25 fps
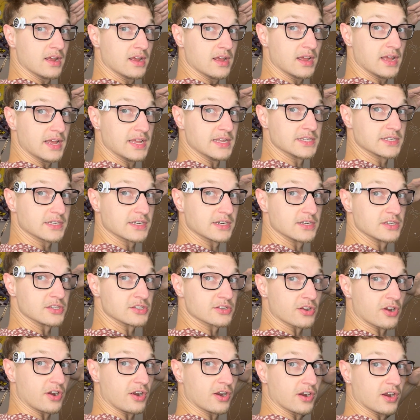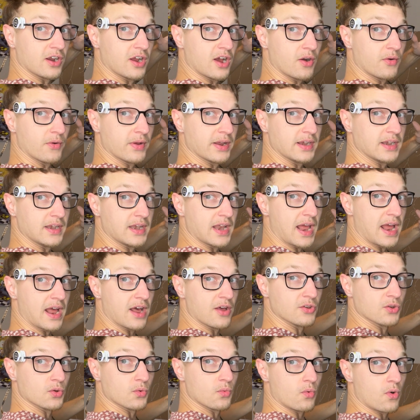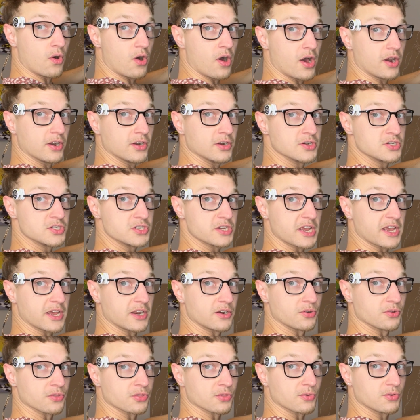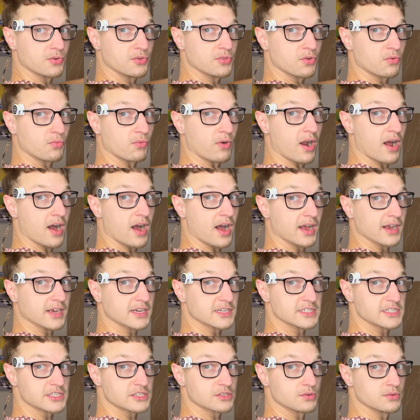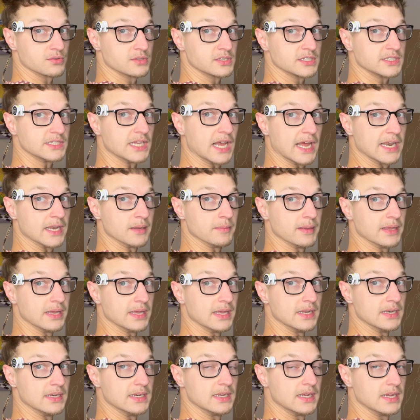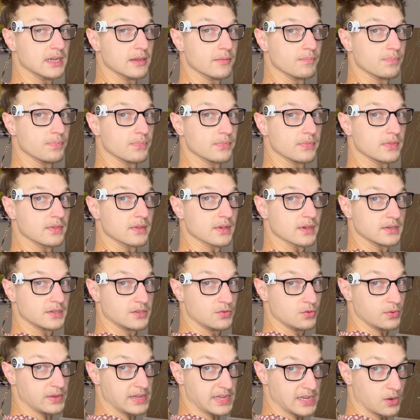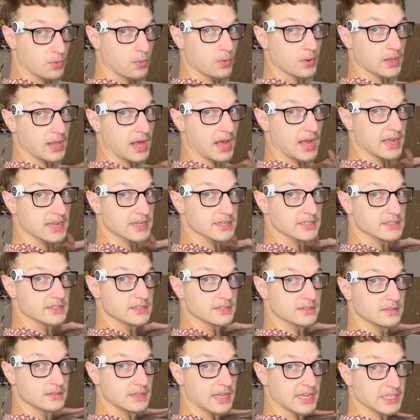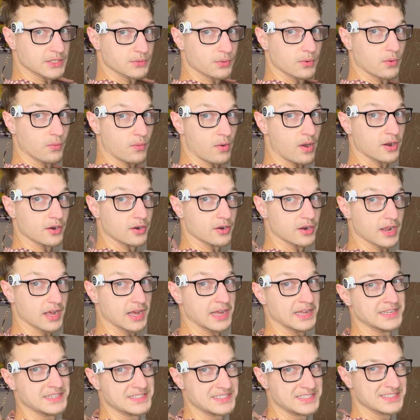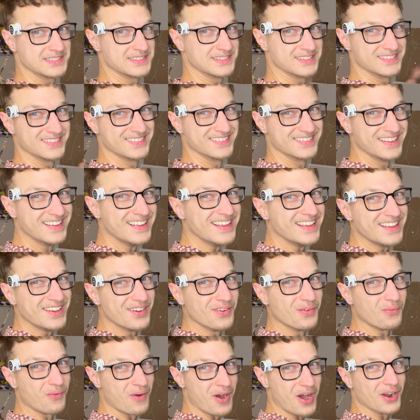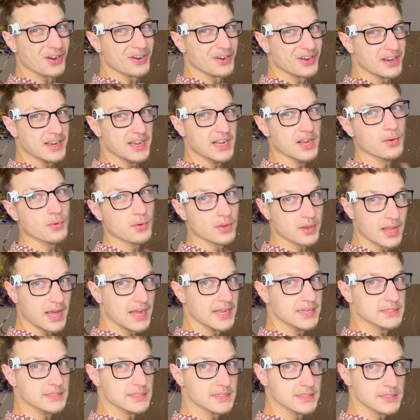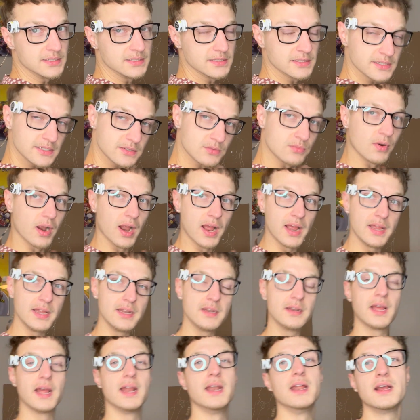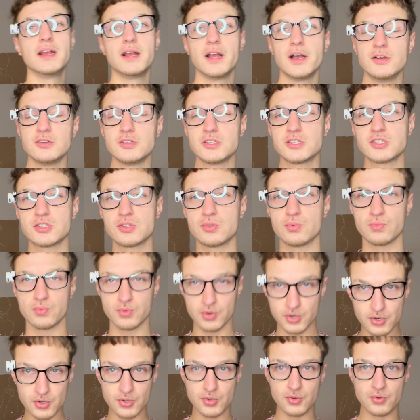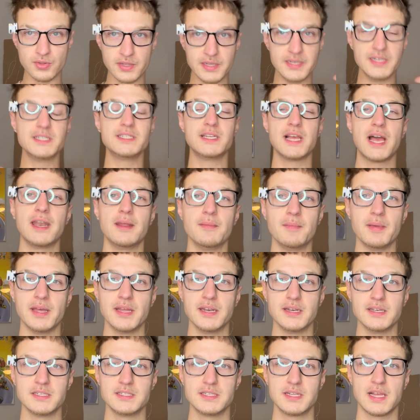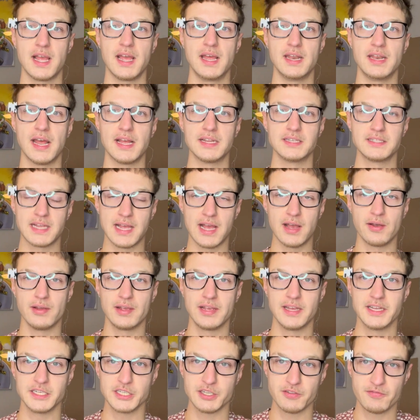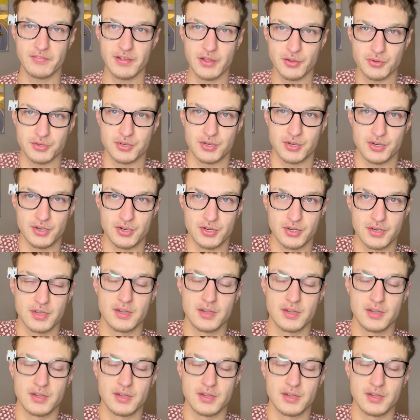it's going to start going down the water channel through the rocks, through the sediment, to equalize. That's what water does. Water equalizes, right? And it goes through these sediments, and that's how it gets filtered.